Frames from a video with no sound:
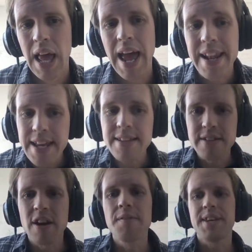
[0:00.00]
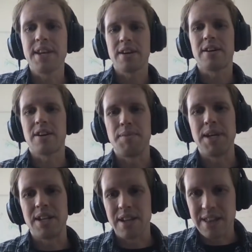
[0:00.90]
And these curves here, I
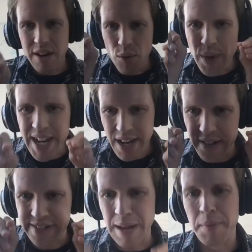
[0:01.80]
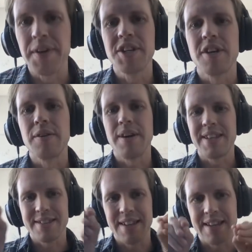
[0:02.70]
mean, they're really on top of each other. It
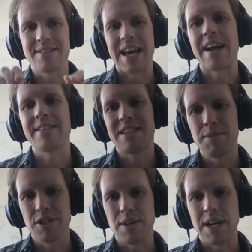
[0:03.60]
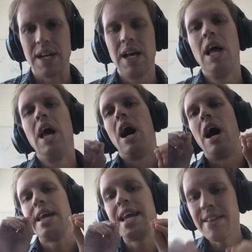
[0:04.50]
is an exact symmetry
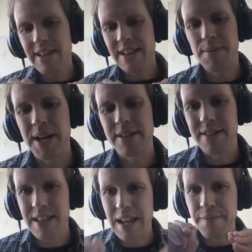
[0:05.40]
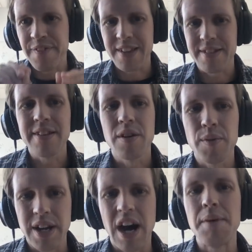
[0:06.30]
in the limit that I'm fixing the
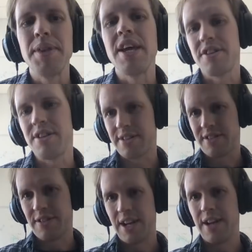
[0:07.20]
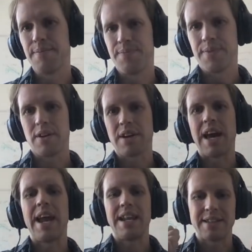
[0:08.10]
recombination history.
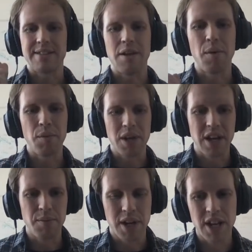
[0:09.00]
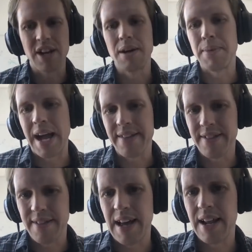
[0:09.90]
Okay, and that's, I know we're going to come back
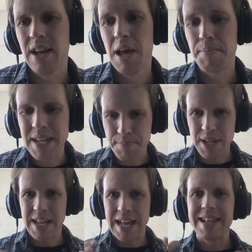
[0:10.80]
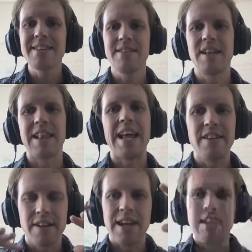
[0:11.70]
to that. But at least in the
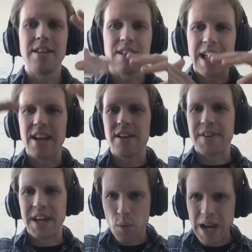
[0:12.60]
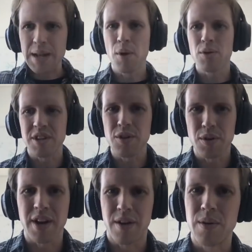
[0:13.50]
land of kind of rainbows and
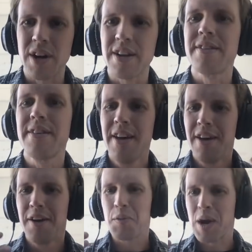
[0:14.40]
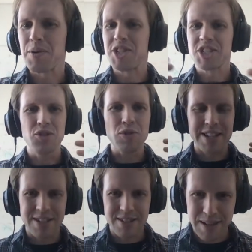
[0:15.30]
unicorns, where we just do
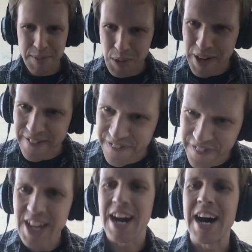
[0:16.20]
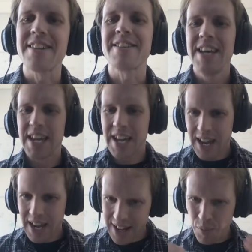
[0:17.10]
this symmetry by fiat,
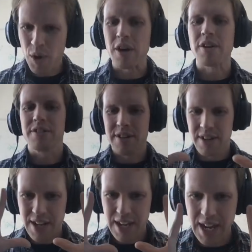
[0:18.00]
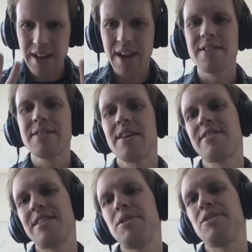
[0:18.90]
it works. It is a
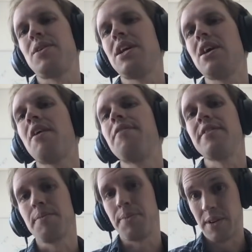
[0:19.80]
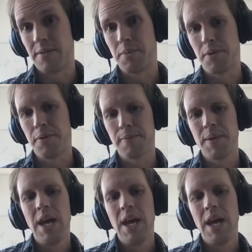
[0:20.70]
symmetry of these observables.